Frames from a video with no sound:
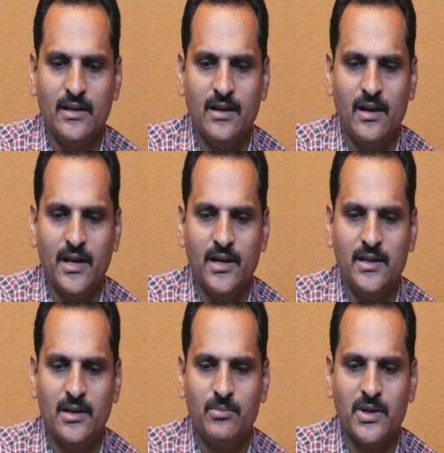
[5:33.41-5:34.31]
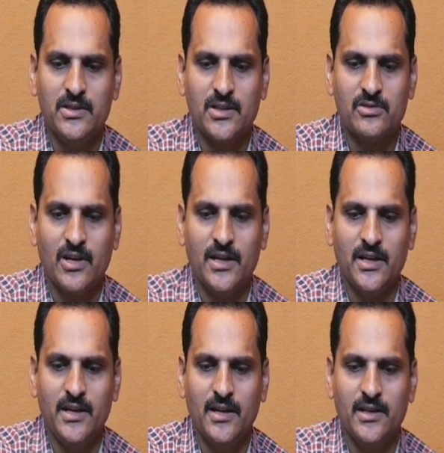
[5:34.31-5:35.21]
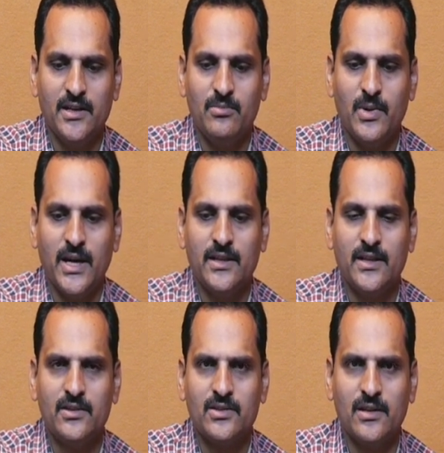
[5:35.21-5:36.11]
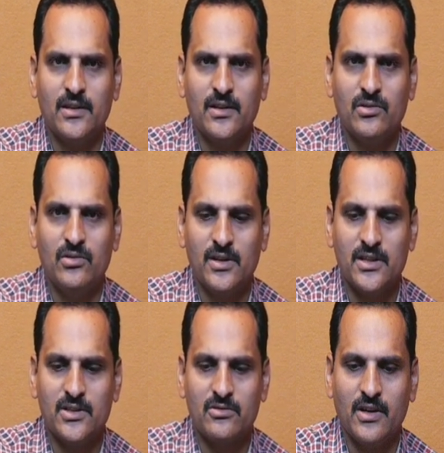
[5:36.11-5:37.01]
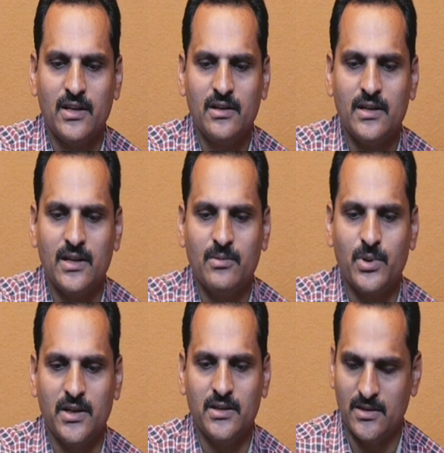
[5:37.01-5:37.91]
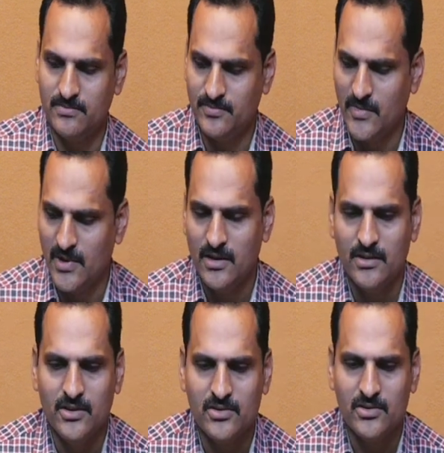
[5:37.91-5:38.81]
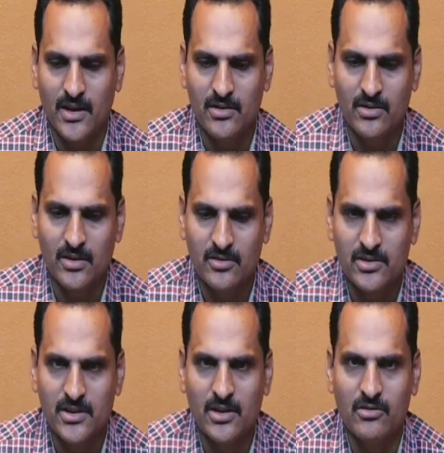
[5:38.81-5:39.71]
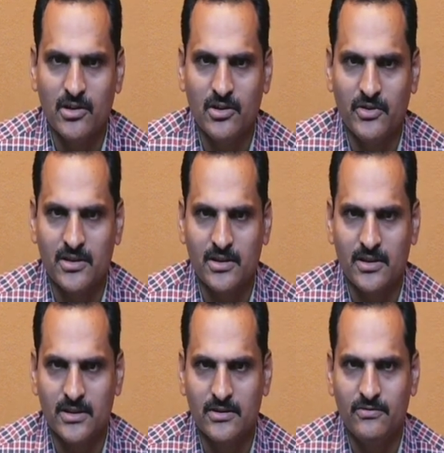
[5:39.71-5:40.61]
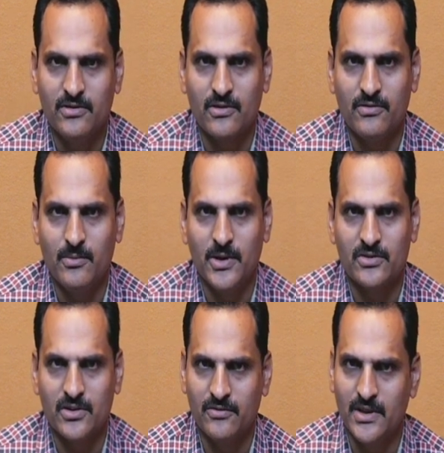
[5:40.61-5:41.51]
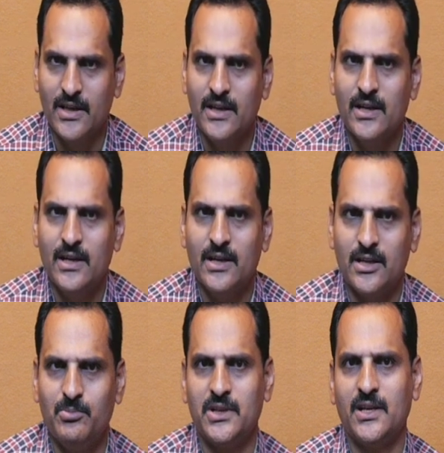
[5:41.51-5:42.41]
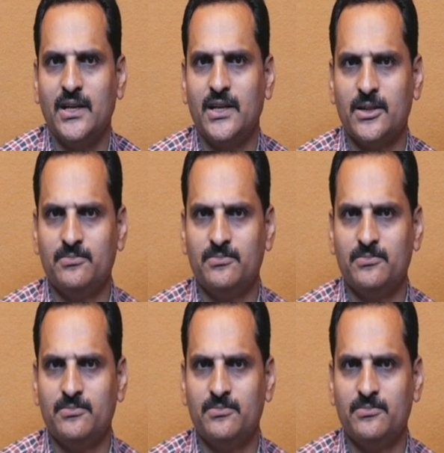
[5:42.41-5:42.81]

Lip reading: high temperature reservoir Th minus cold reservoir temperature. This ratio gives the coefficient of performance of the refrigerator.